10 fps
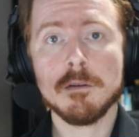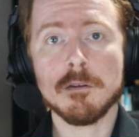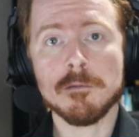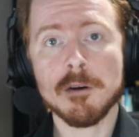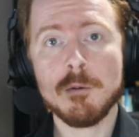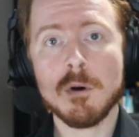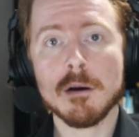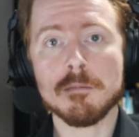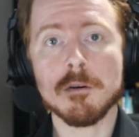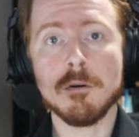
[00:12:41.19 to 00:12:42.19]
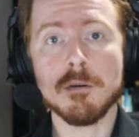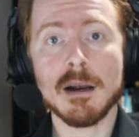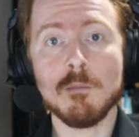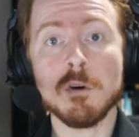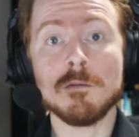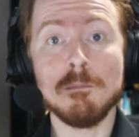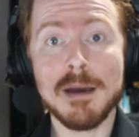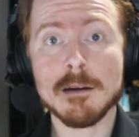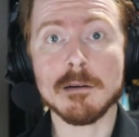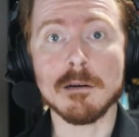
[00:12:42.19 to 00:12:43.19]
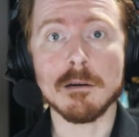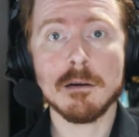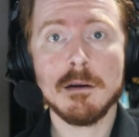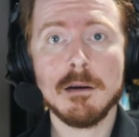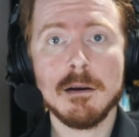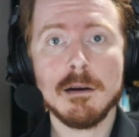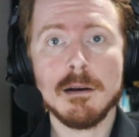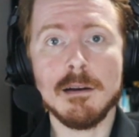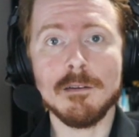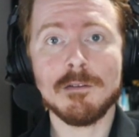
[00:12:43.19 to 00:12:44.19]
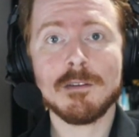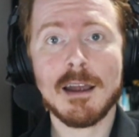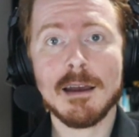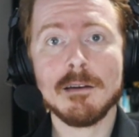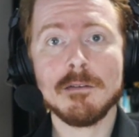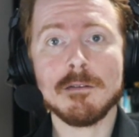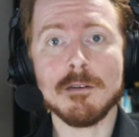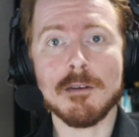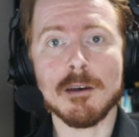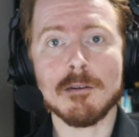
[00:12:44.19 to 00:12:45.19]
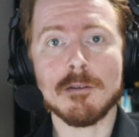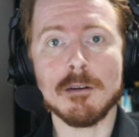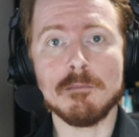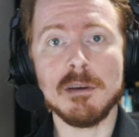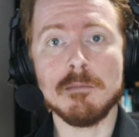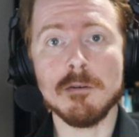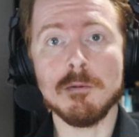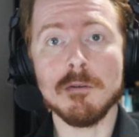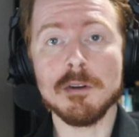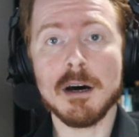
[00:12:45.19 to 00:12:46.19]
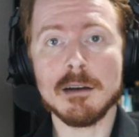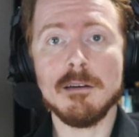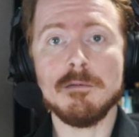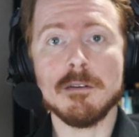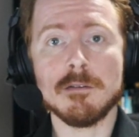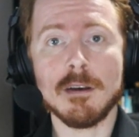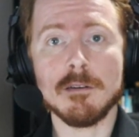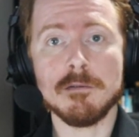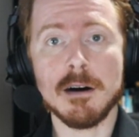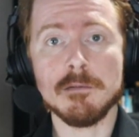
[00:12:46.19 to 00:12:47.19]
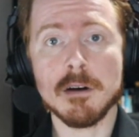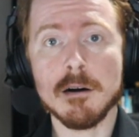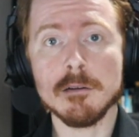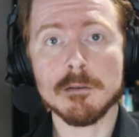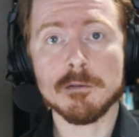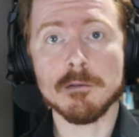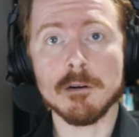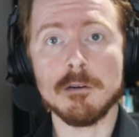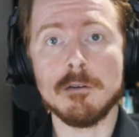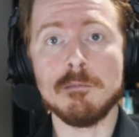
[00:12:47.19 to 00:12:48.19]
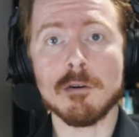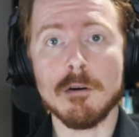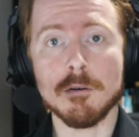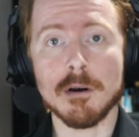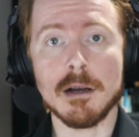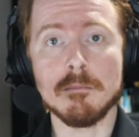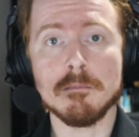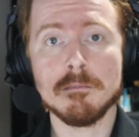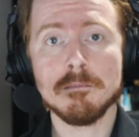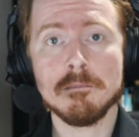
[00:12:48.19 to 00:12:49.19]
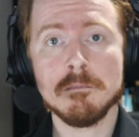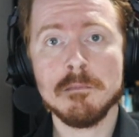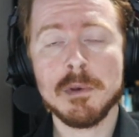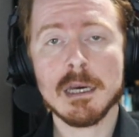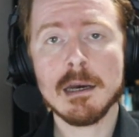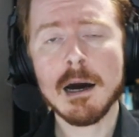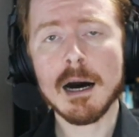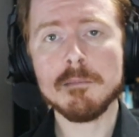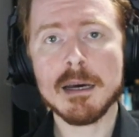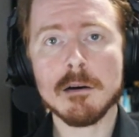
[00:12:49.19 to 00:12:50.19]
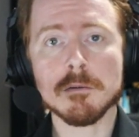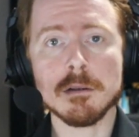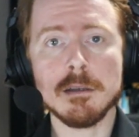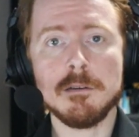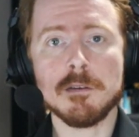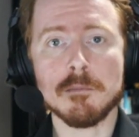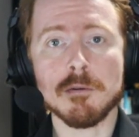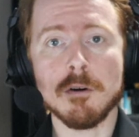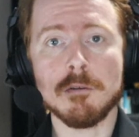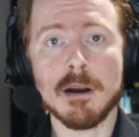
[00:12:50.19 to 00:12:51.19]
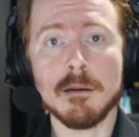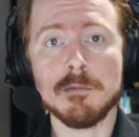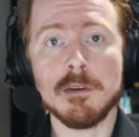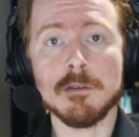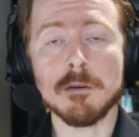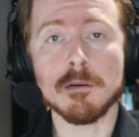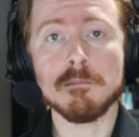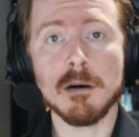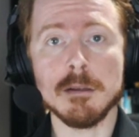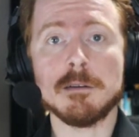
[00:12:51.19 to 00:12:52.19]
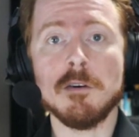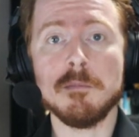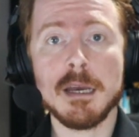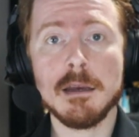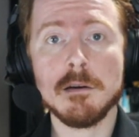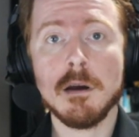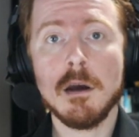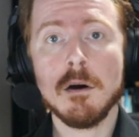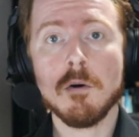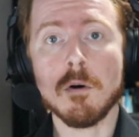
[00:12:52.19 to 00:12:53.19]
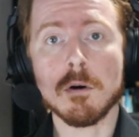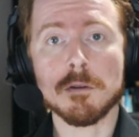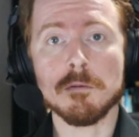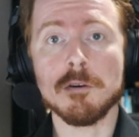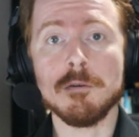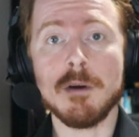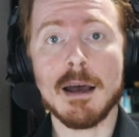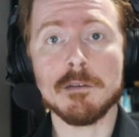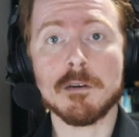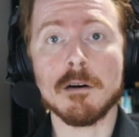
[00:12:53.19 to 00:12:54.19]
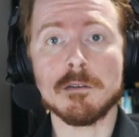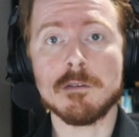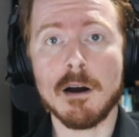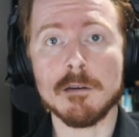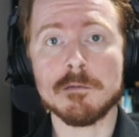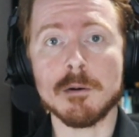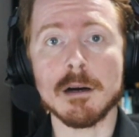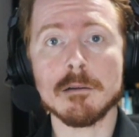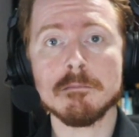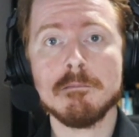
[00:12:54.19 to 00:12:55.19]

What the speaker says: The freeware program was better. It is sad to think that people will not even send $5 for a good program. I'm now releasing programs either public domain or through Asgard software.